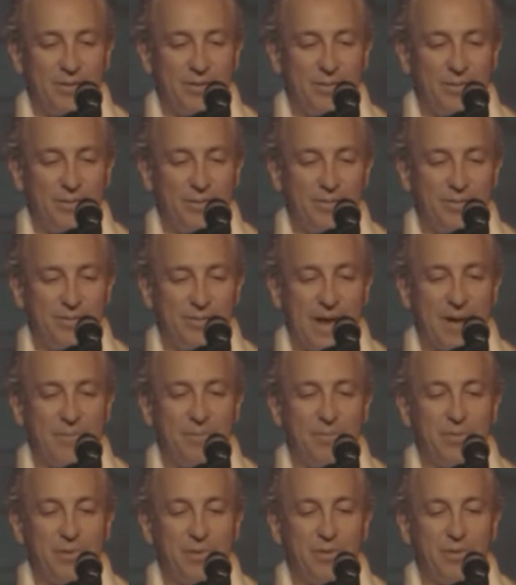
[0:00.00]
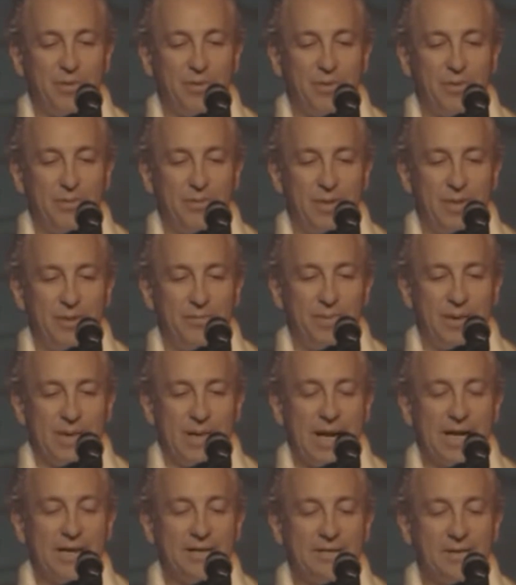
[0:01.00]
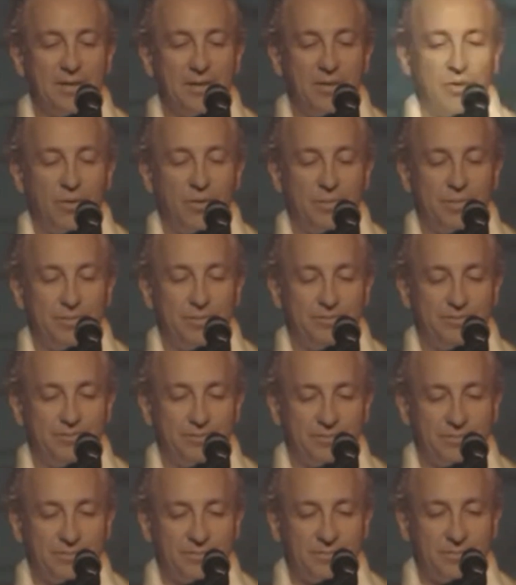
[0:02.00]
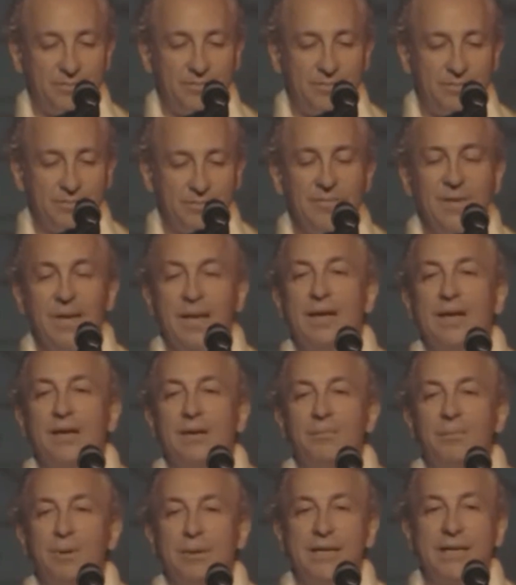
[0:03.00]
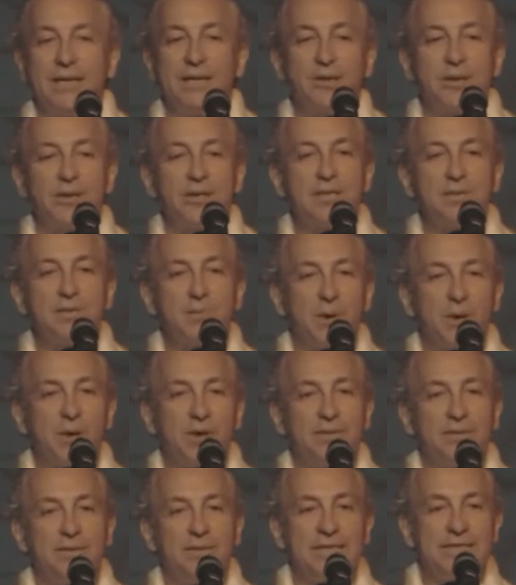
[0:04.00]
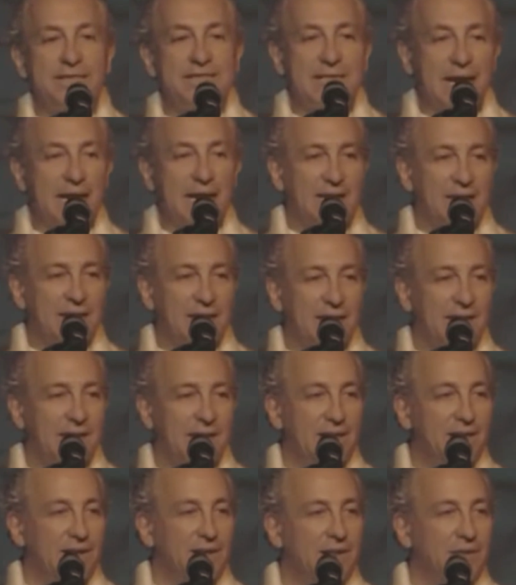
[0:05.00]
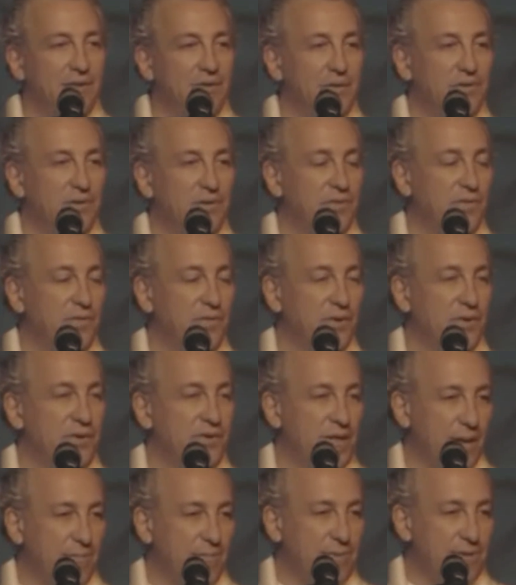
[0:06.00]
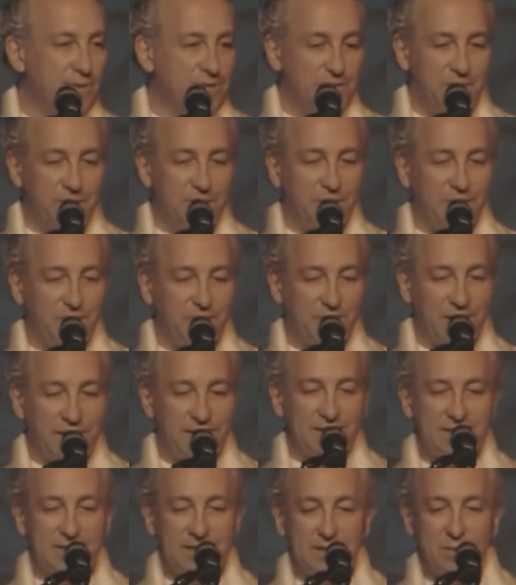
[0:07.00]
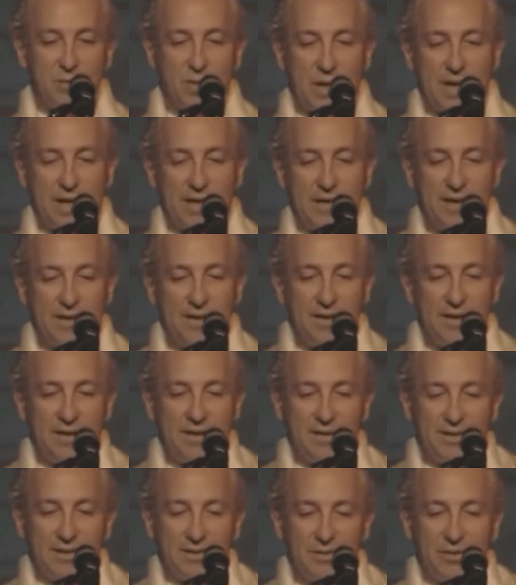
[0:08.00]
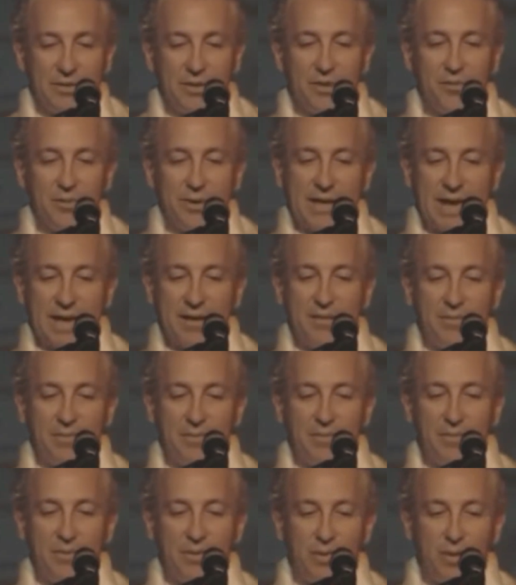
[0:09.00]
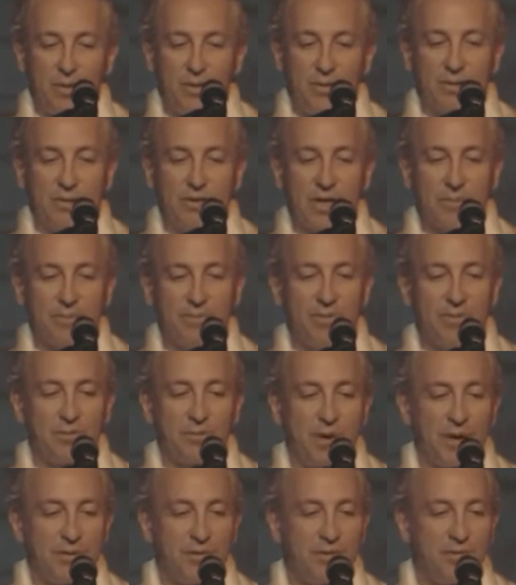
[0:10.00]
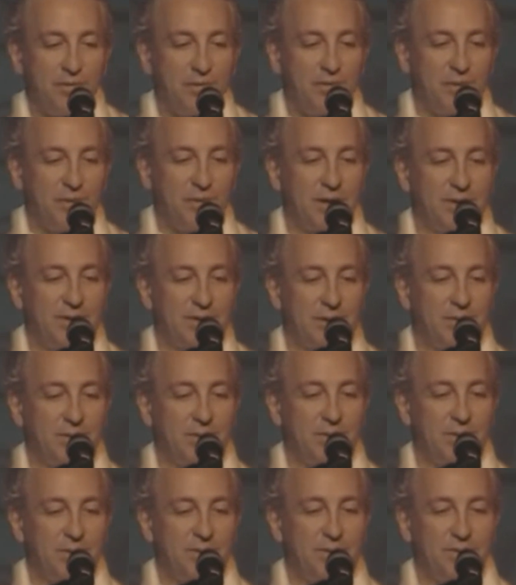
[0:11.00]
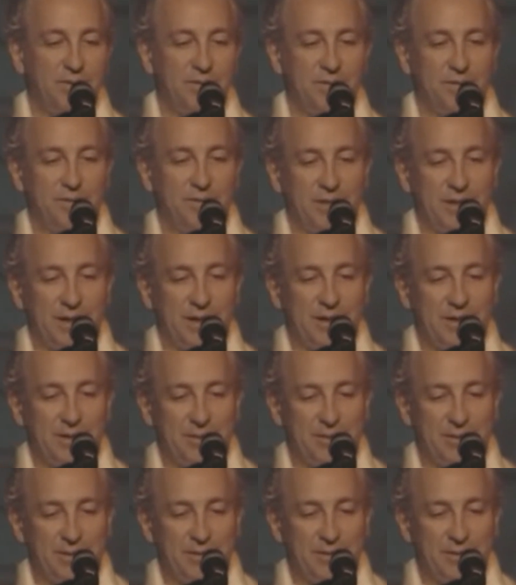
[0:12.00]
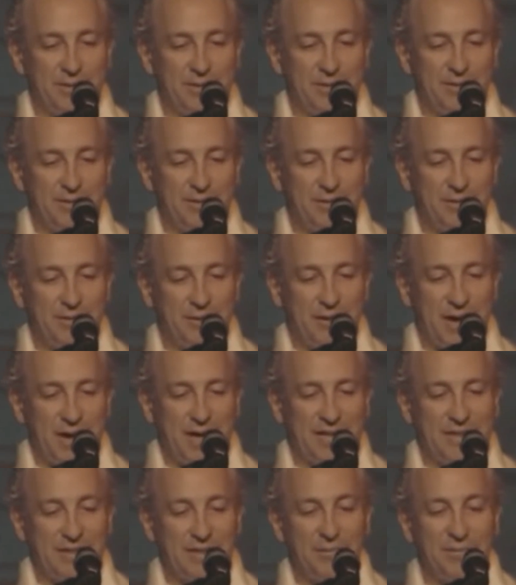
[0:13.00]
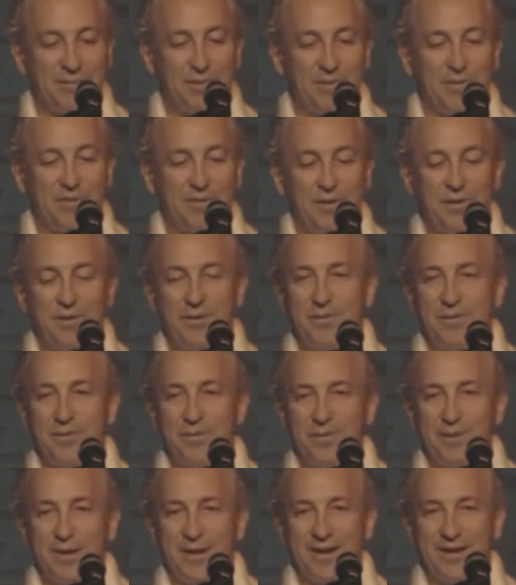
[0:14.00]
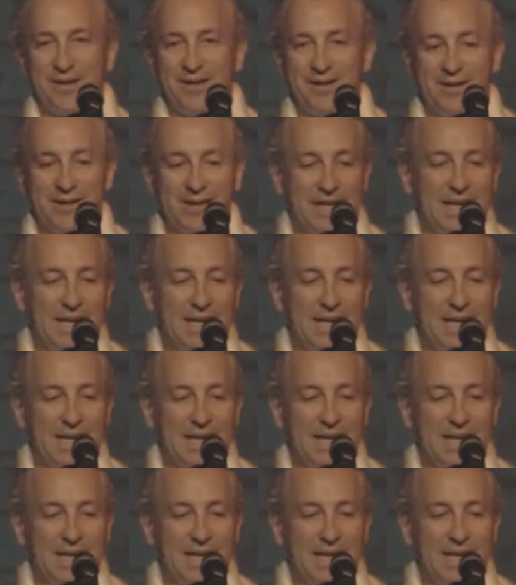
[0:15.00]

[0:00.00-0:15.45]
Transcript: lobe, temporal lobe, and parietal lobe. But they correspond exactly to the 4 chapters of yoga. This is why, we can call them chapter 1 of yoga, chapter 2 of yoga, chapter 3 of yoga, and chapter 4 of yoga.